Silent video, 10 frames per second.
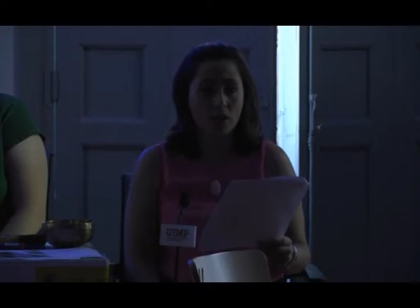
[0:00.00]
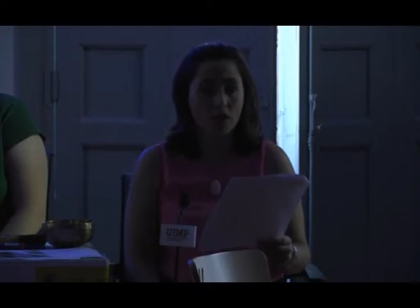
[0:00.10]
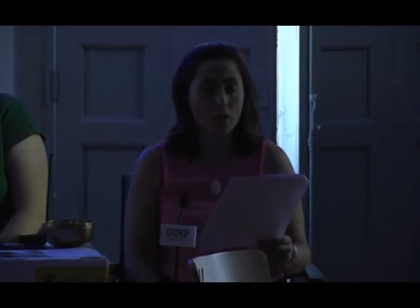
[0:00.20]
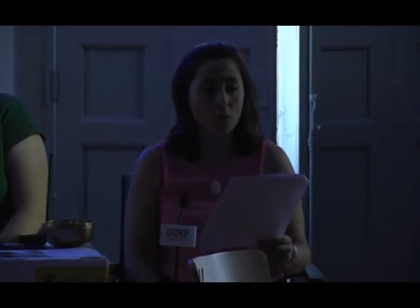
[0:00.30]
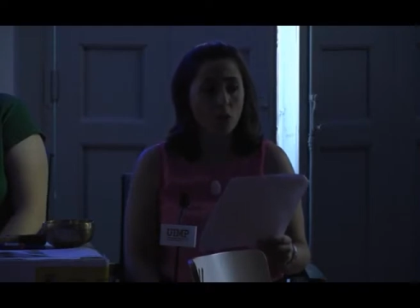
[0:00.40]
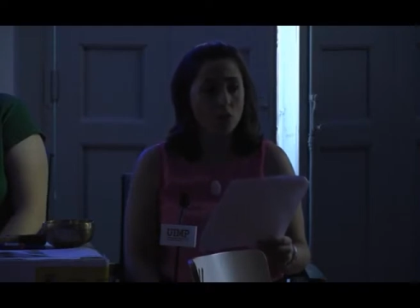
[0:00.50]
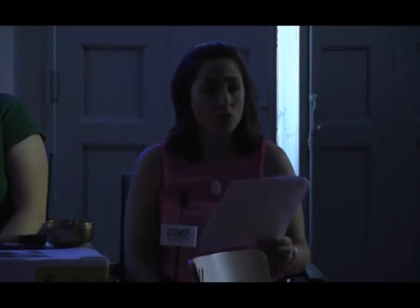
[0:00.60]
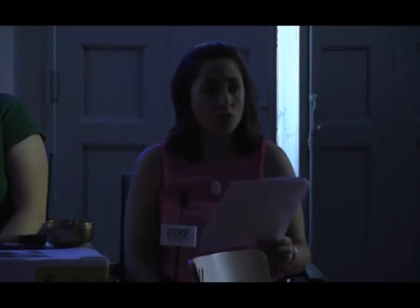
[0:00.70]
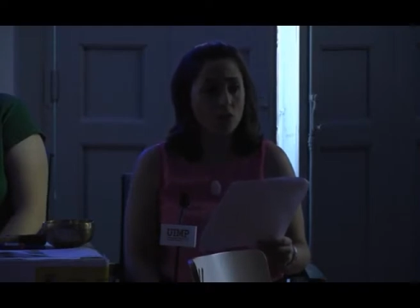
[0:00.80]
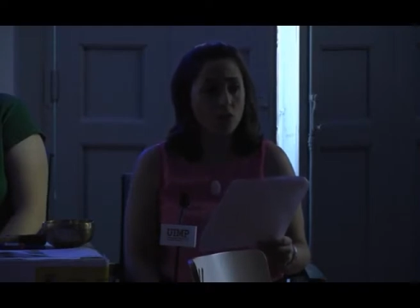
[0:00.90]
our
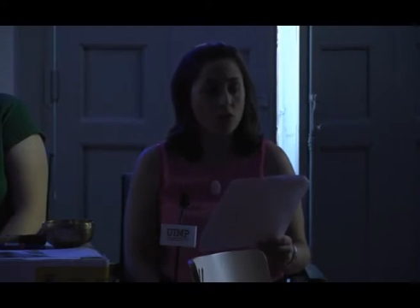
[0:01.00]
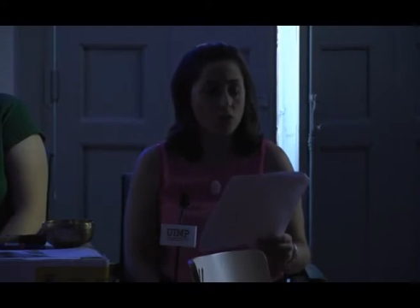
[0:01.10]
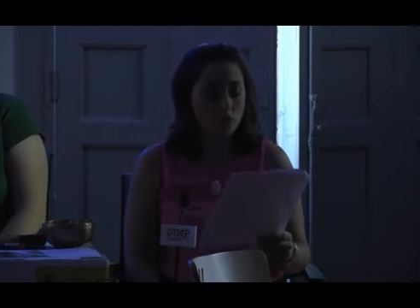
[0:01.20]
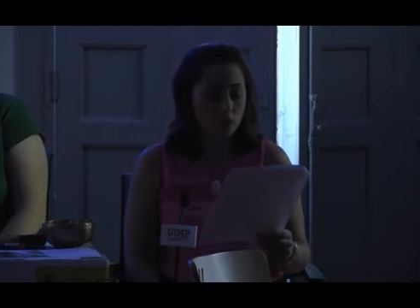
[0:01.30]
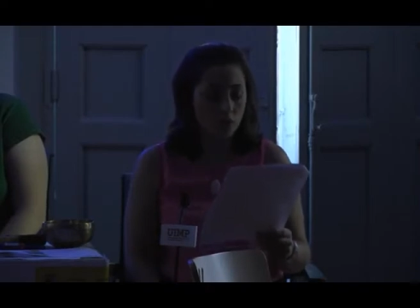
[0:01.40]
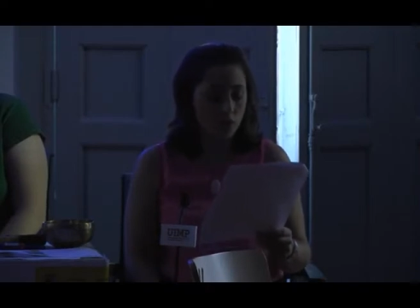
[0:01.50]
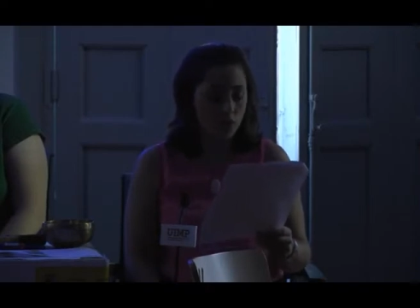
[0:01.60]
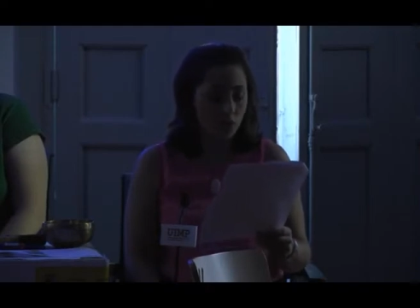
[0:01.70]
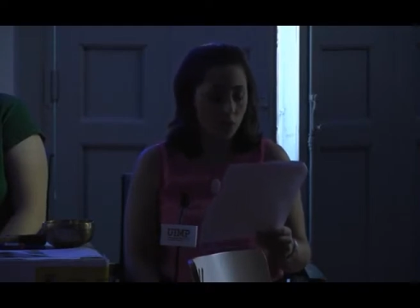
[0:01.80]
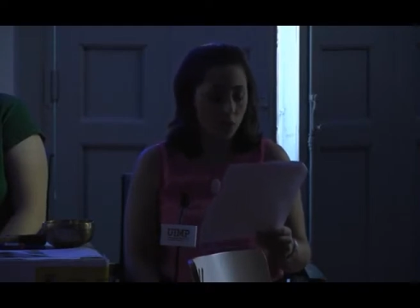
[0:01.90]
emotion,
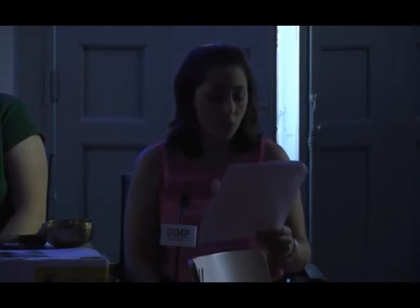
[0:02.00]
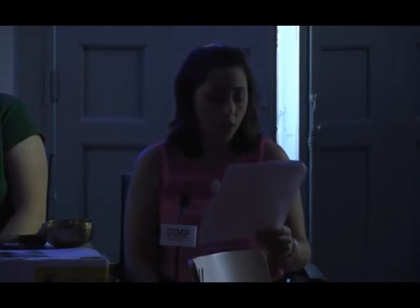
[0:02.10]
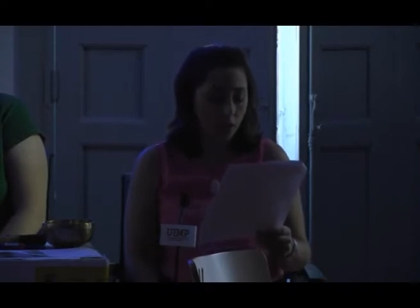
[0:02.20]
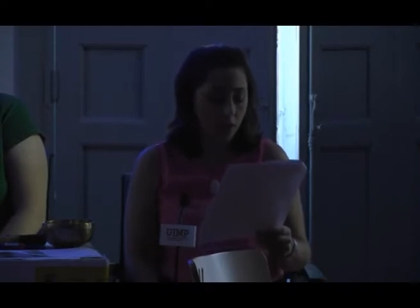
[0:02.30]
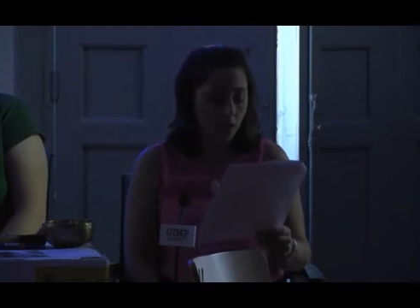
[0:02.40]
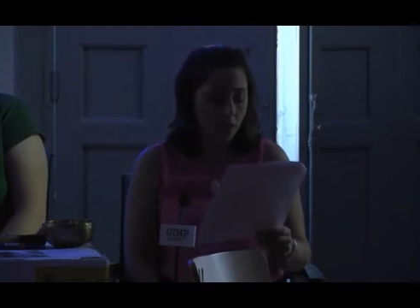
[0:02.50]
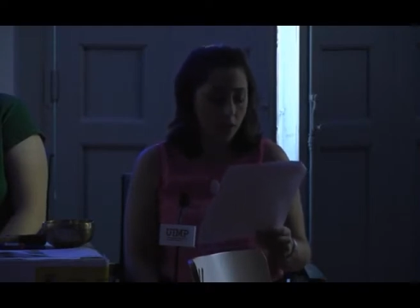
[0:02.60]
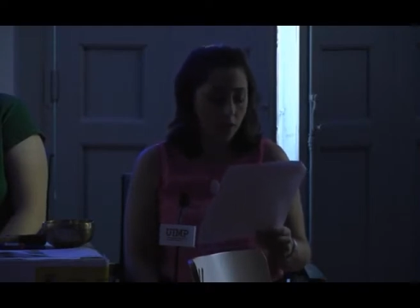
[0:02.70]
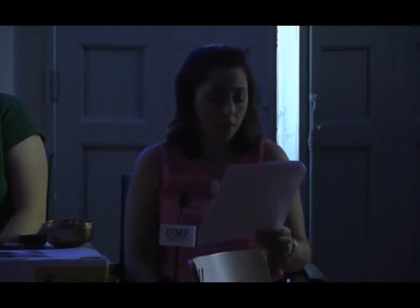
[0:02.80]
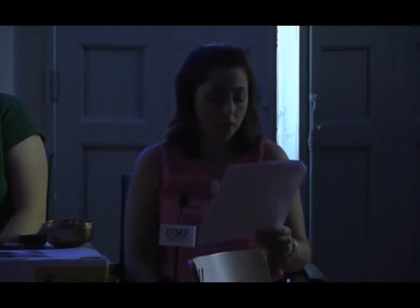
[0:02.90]
we are
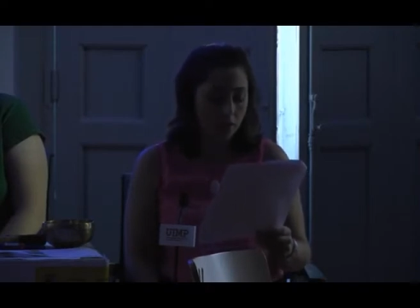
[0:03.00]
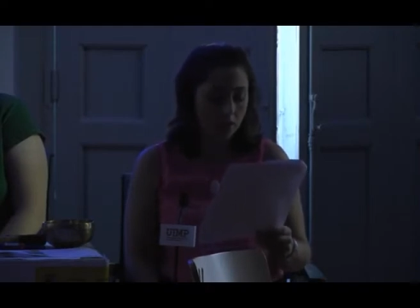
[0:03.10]
ready